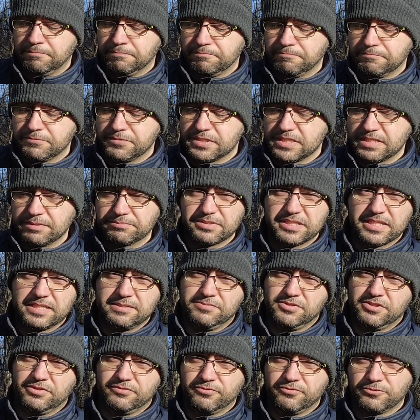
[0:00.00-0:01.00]

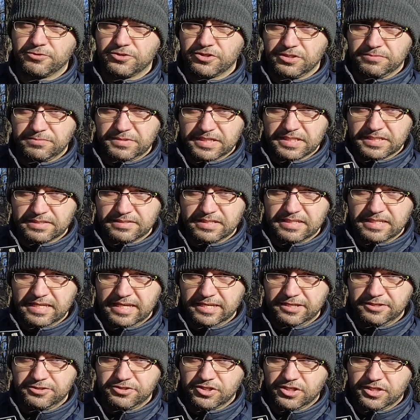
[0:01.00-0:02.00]
Sometimes, unfortunately, because of the
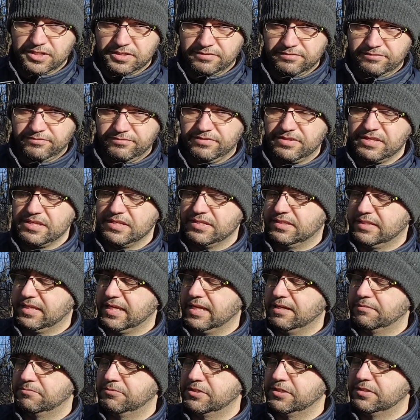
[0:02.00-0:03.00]
age of these
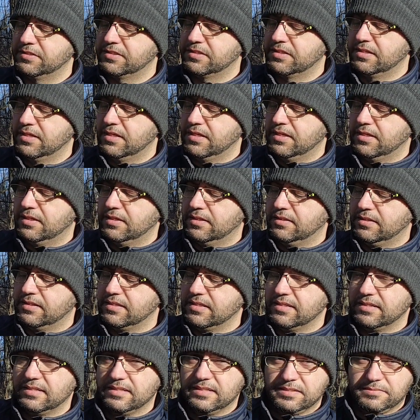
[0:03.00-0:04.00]
cameras,
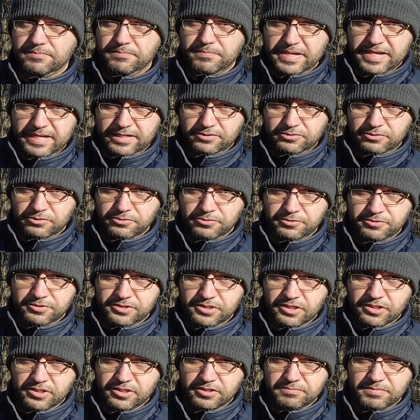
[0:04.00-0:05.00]
these back doors
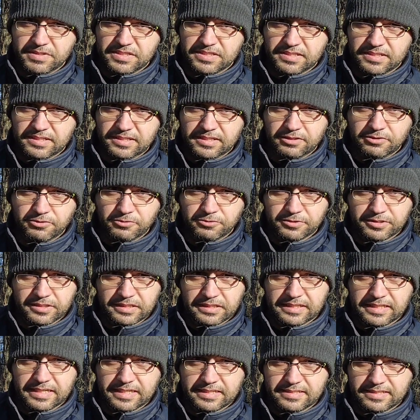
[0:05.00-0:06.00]
are missing or the
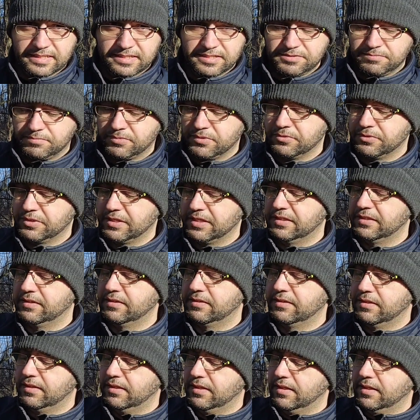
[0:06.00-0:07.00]
glass is broken,
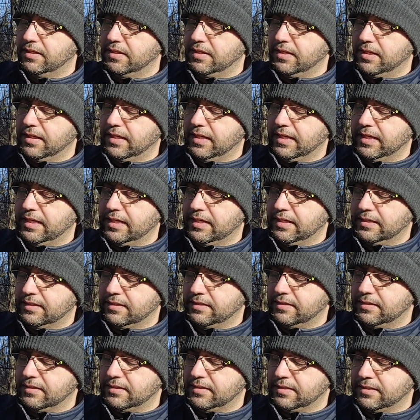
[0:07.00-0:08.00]

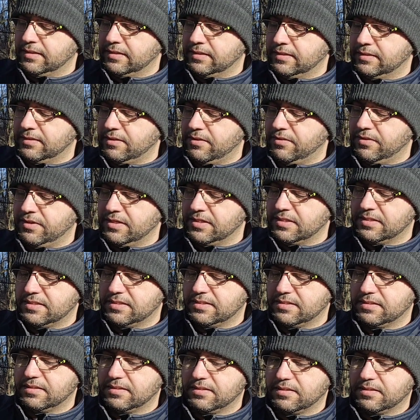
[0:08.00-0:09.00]
and thus